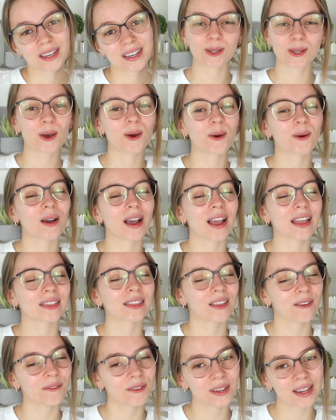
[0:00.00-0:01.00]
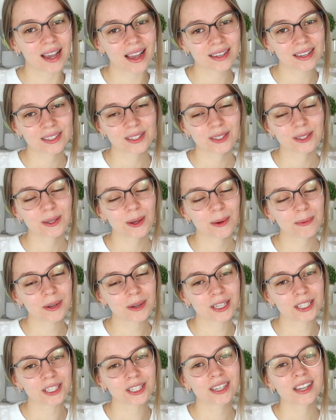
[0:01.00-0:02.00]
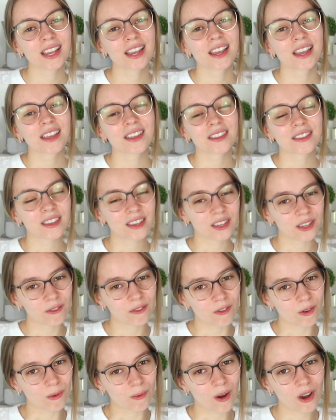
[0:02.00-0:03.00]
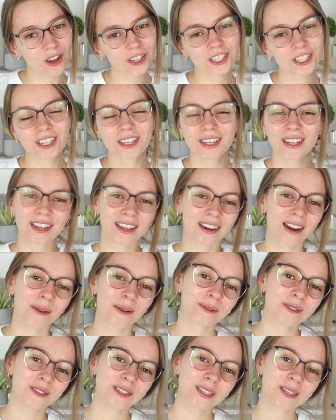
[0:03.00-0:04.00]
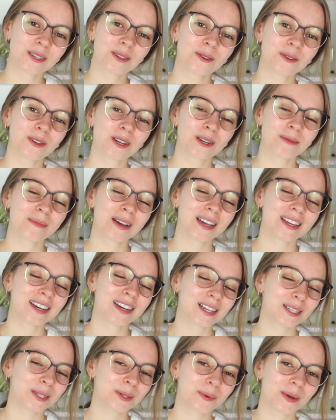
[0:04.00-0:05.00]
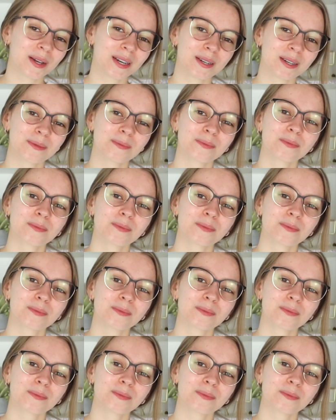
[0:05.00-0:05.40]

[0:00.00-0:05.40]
So I love you guys so much. Thank you for watching, and I will see you in my next one.